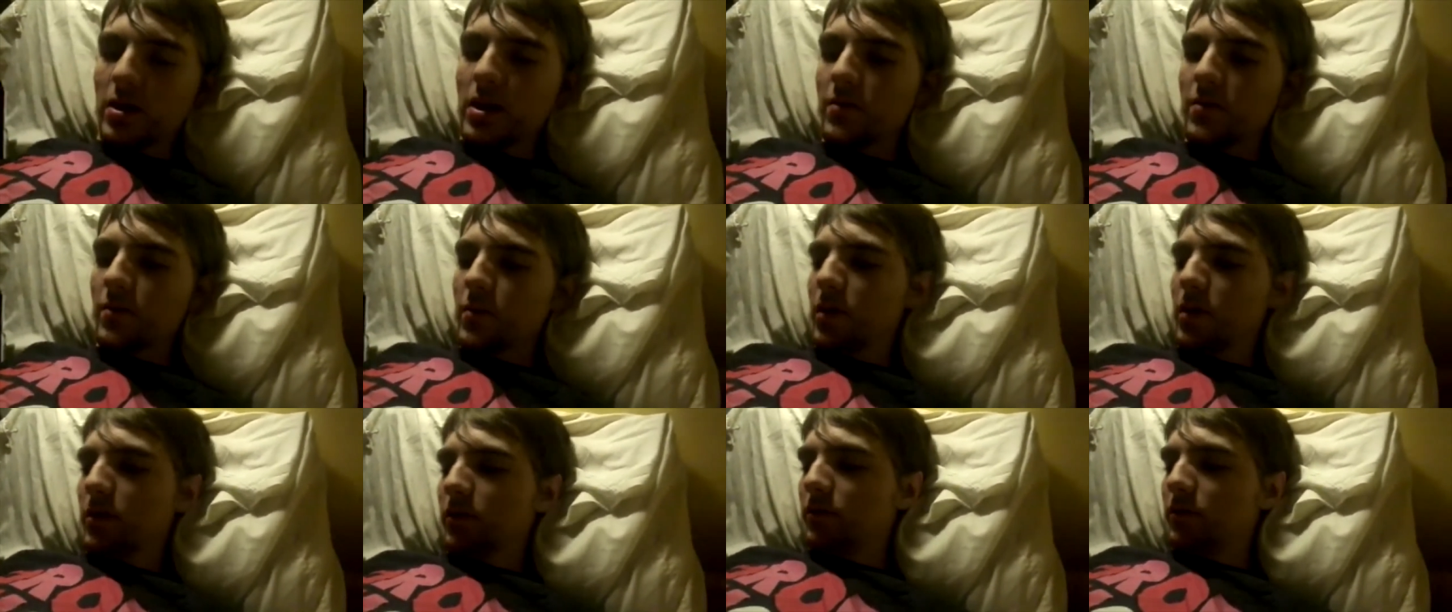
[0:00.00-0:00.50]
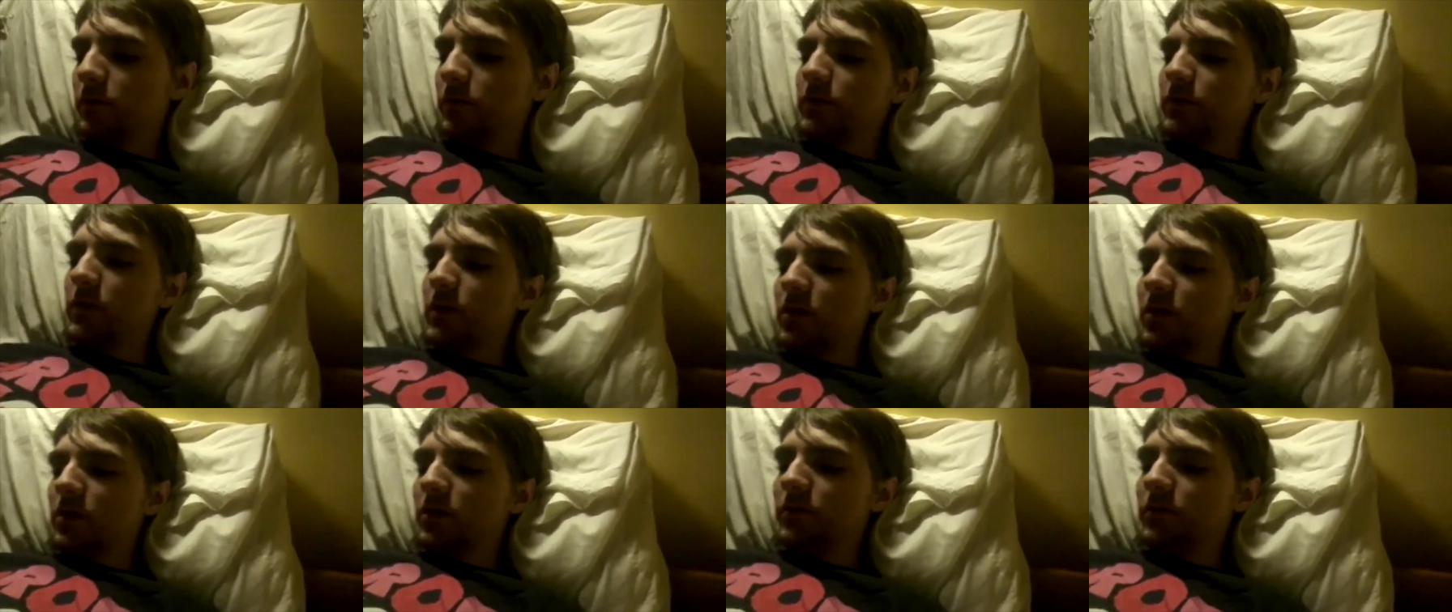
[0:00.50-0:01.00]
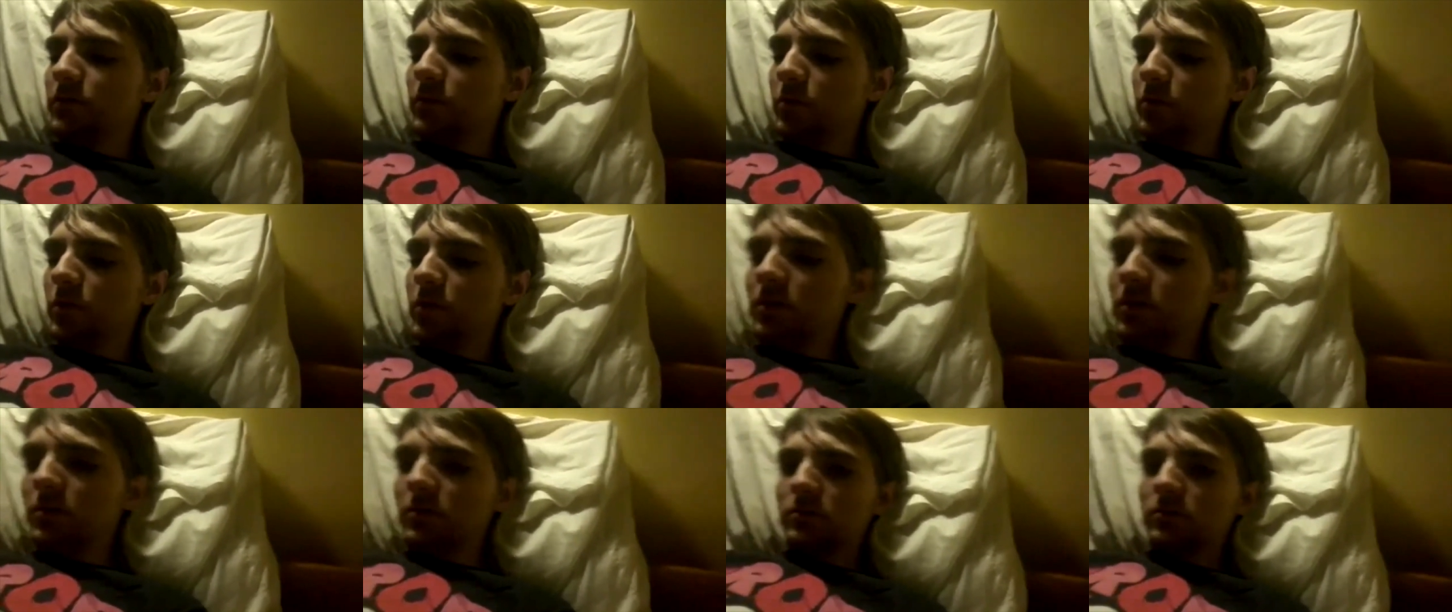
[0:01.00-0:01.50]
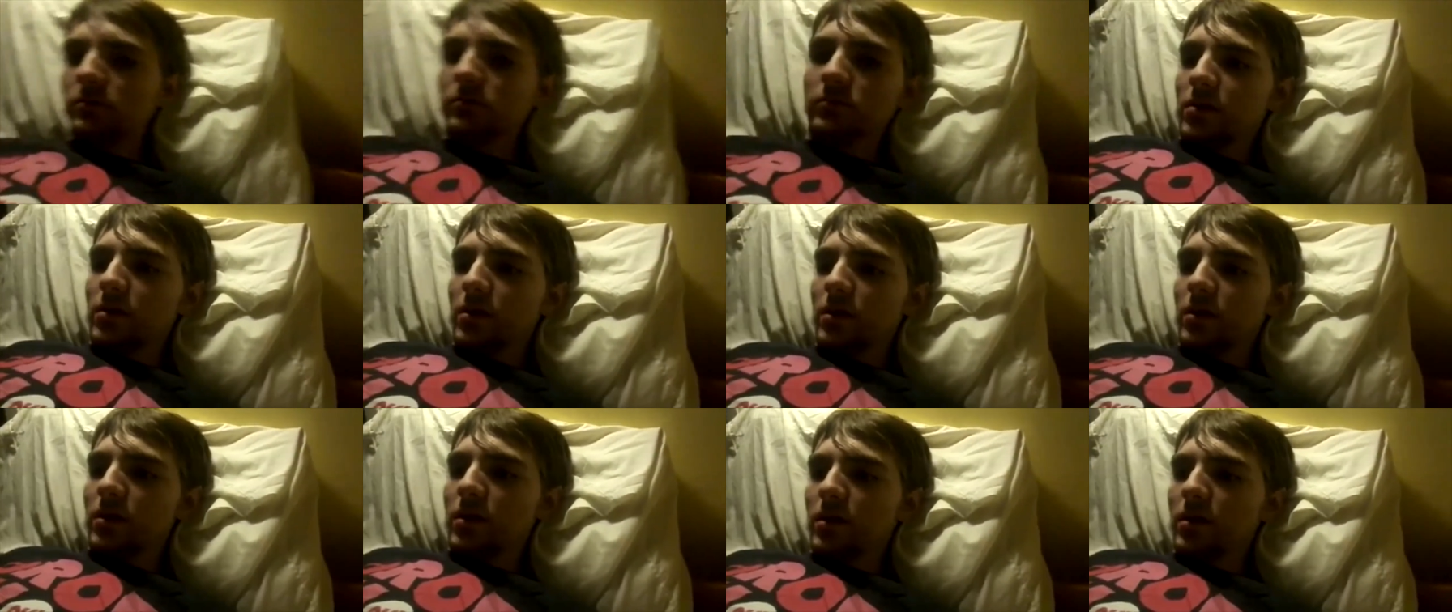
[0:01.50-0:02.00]
have my feet on the floor,
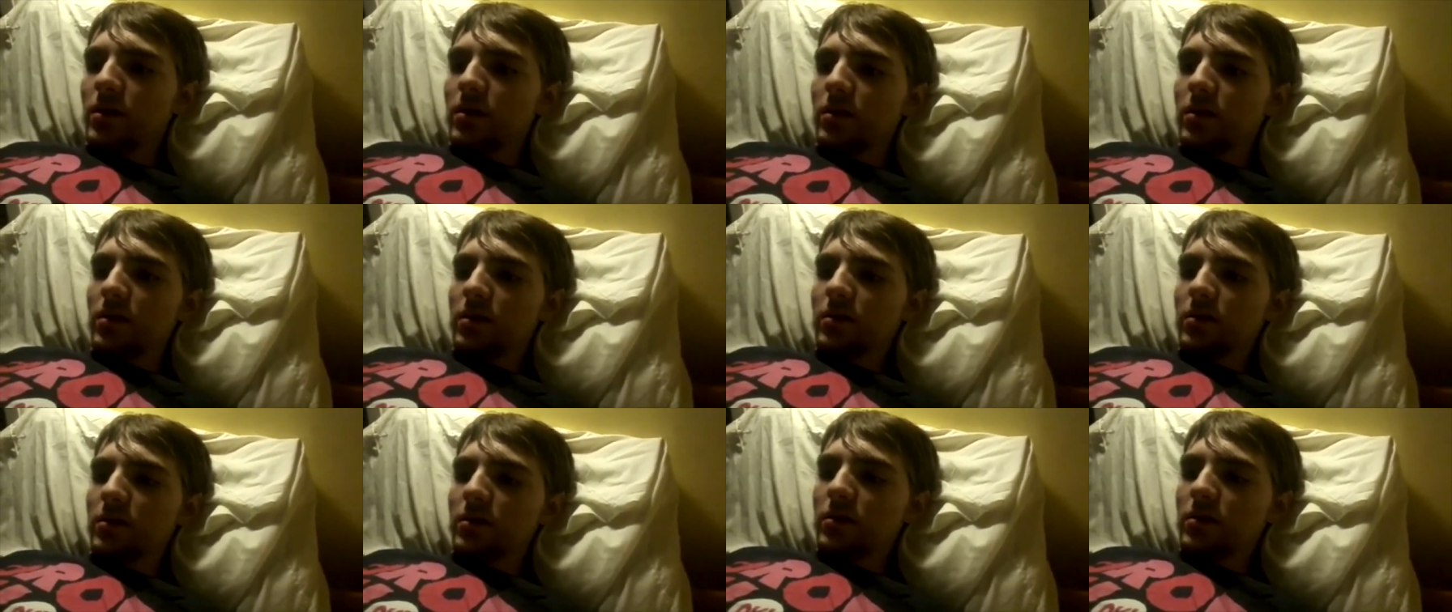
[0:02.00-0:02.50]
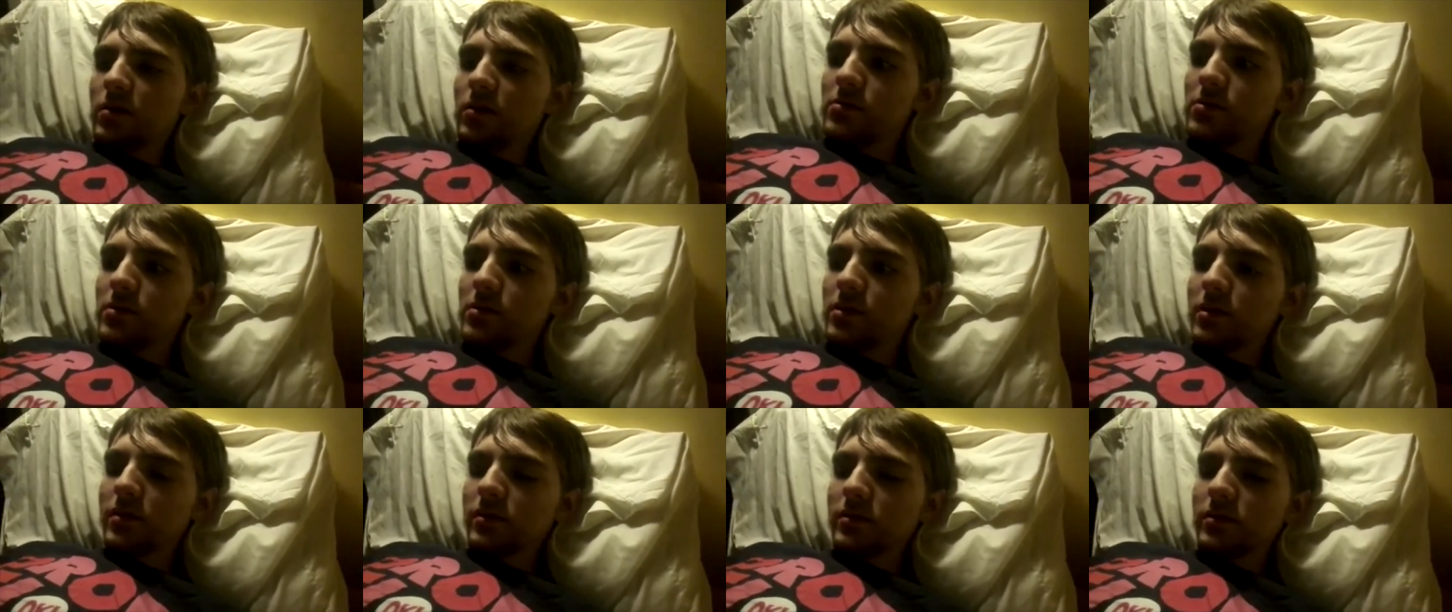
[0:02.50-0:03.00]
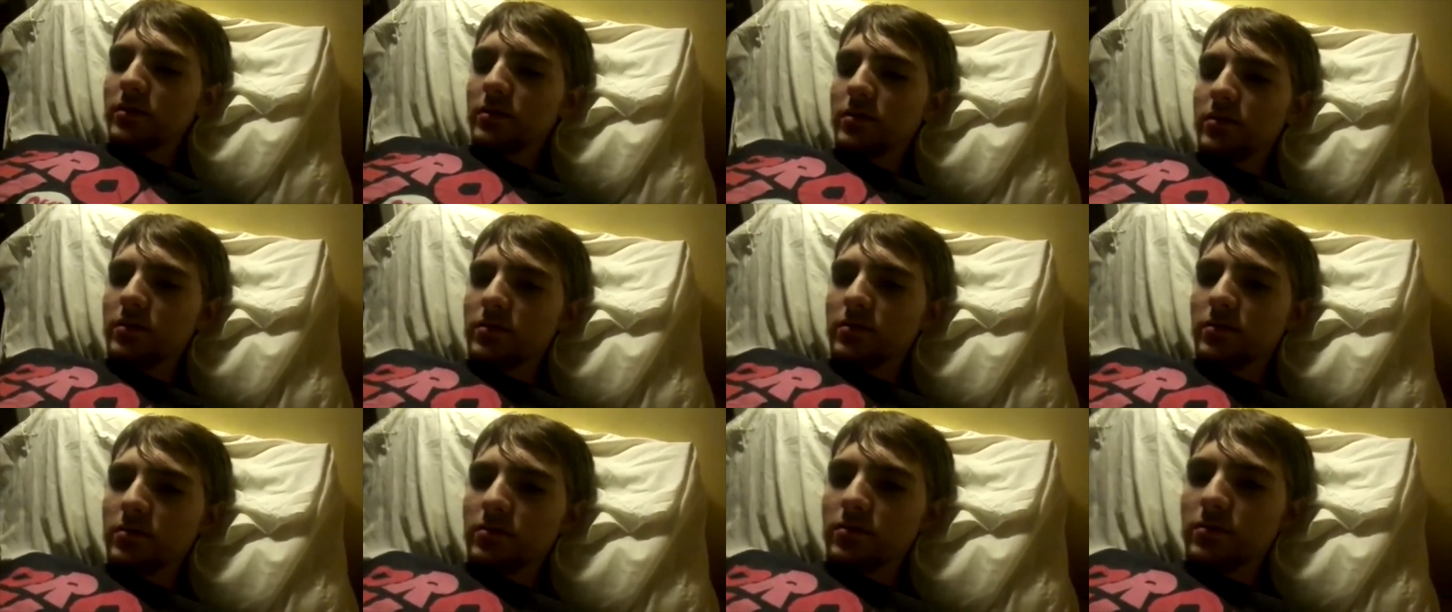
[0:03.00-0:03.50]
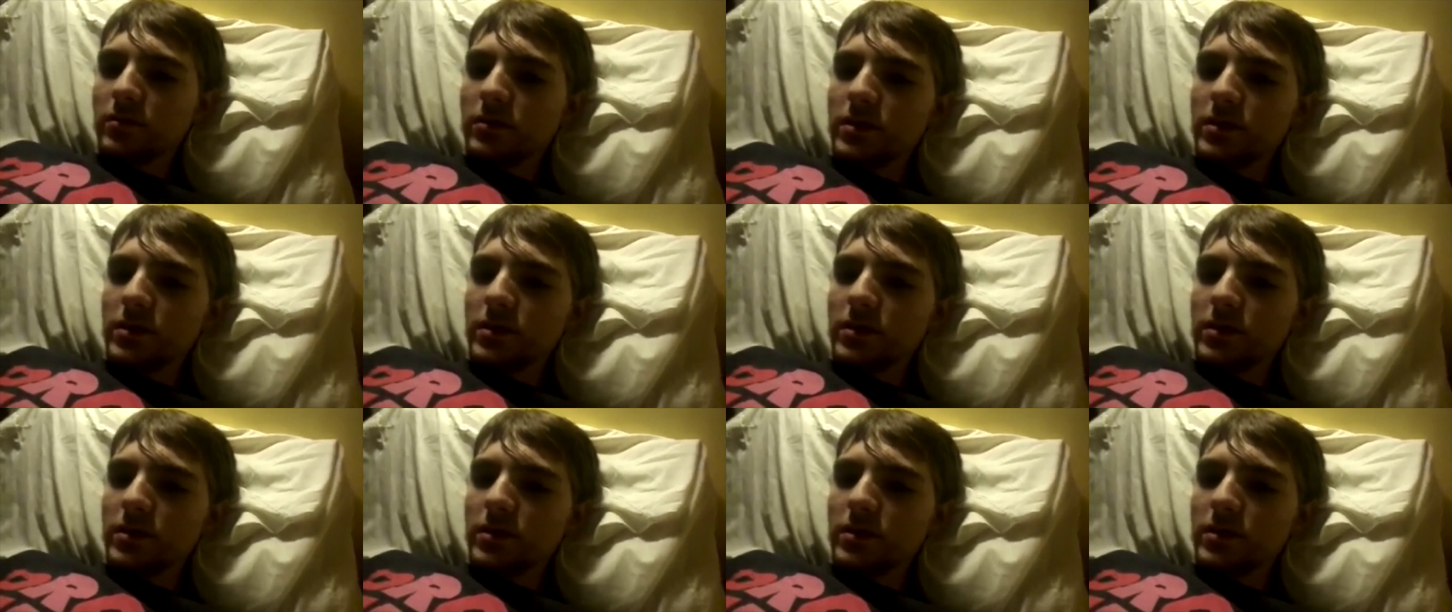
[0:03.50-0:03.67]
because it's